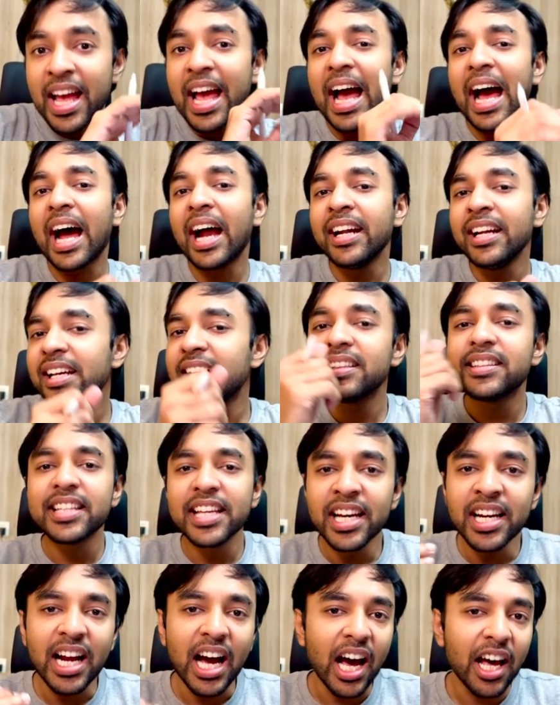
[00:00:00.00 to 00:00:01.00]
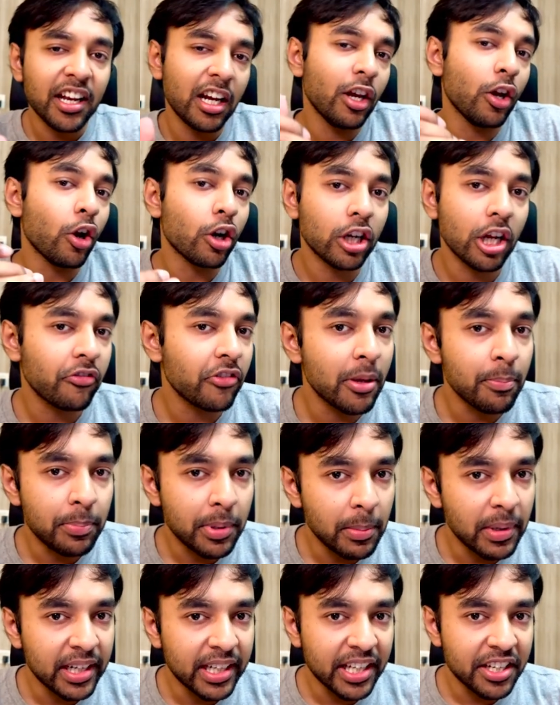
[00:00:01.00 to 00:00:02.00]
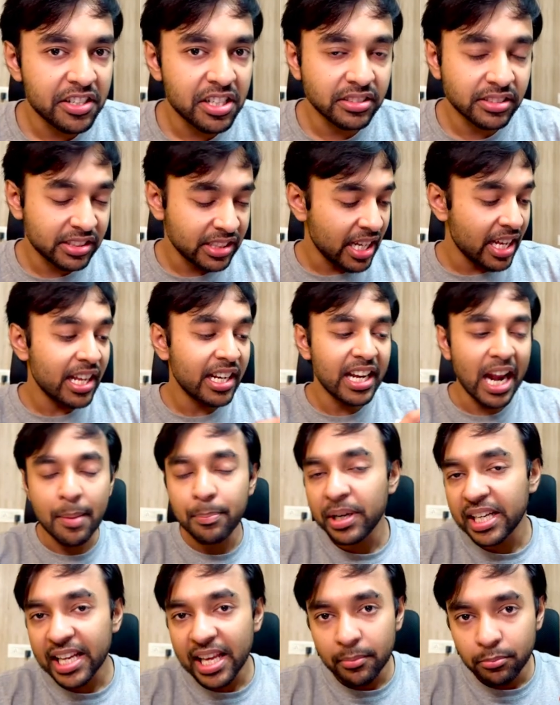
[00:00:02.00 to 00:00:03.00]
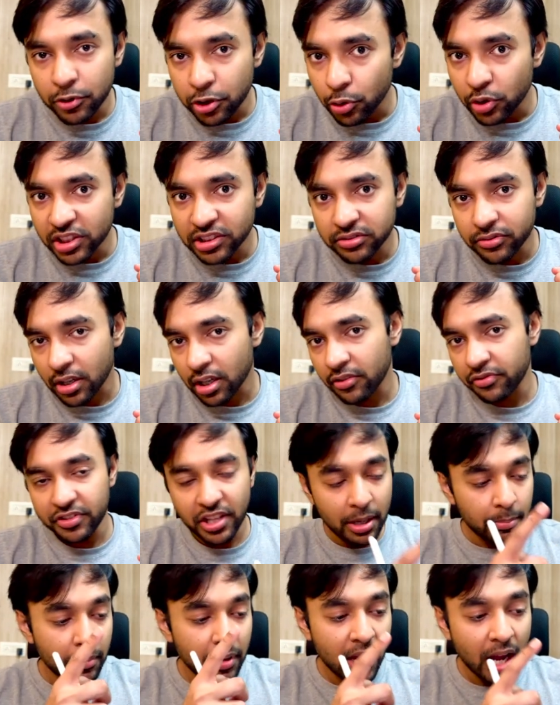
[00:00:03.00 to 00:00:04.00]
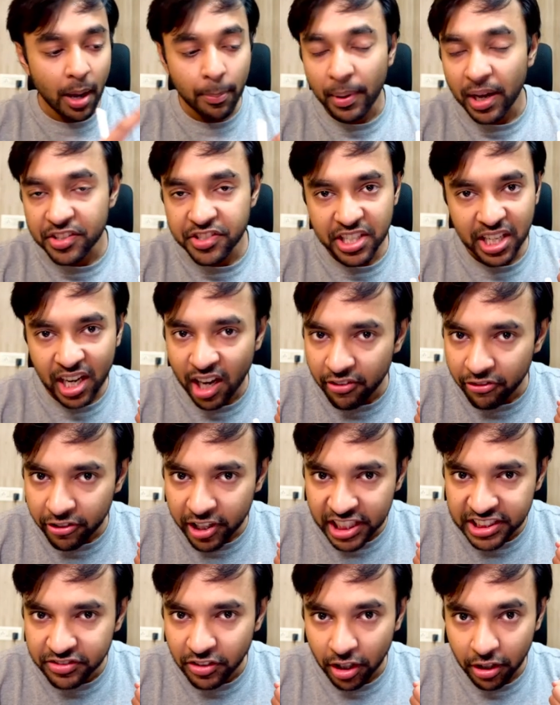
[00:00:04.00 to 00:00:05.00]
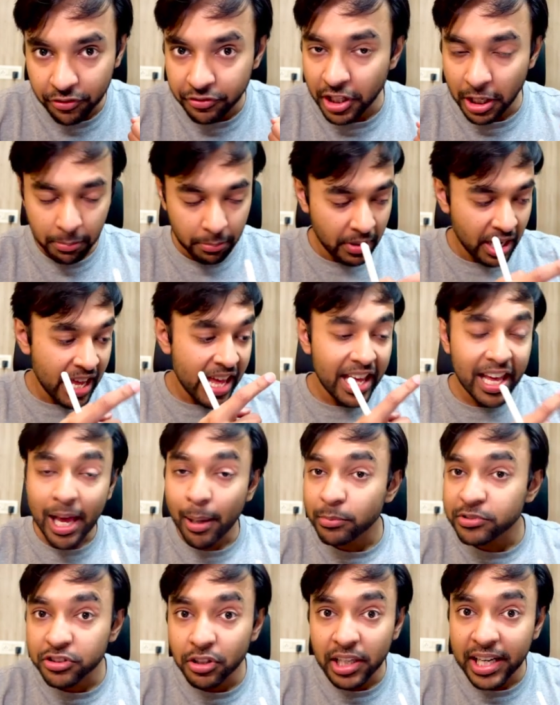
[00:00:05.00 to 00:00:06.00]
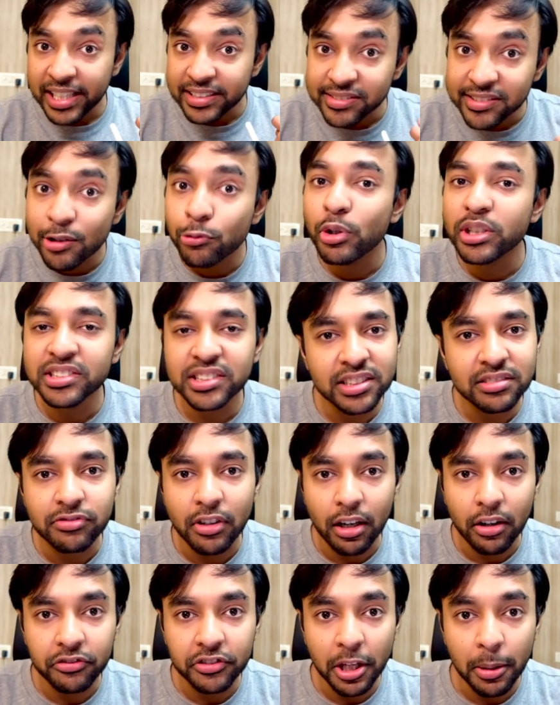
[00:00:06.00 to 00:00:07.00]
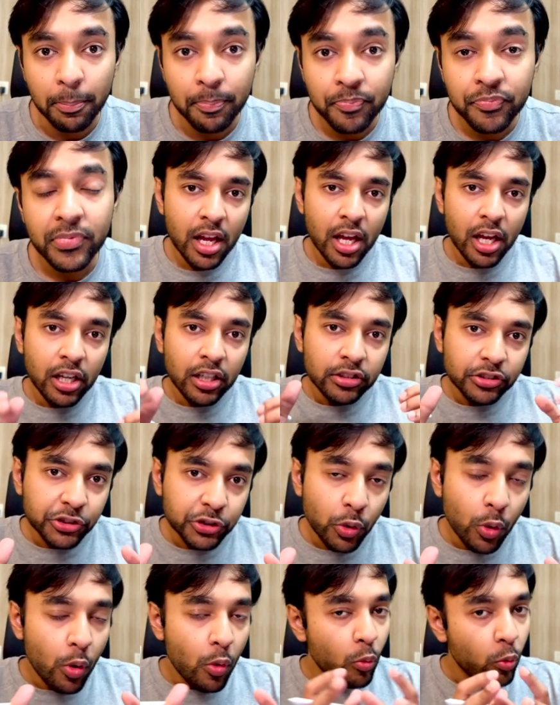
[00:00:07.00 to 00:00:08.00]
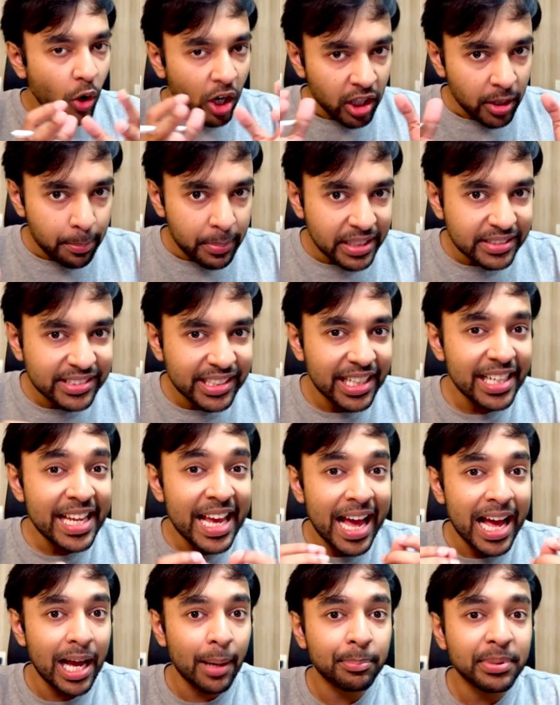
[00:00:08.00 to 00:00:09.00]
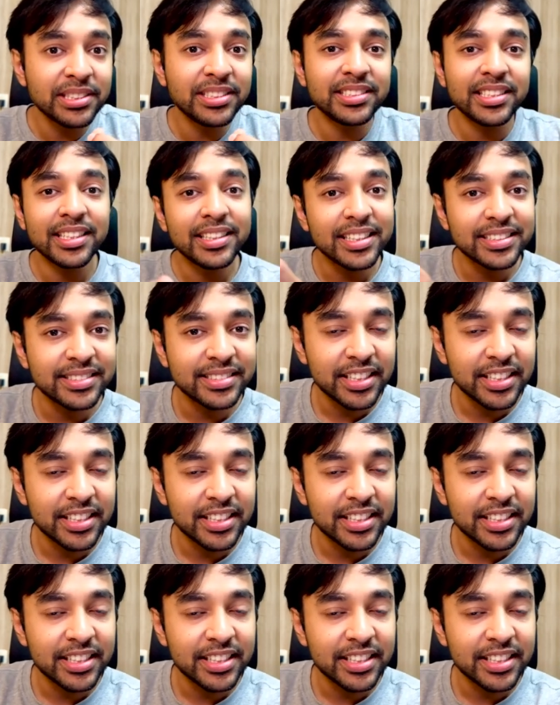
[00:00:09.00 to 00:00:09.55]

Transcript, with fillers: and there are a lot of implementations. RabbitMQ is one of them. Apache Kafka is one of them. Amazon SQS is one of them. So what basically happens in this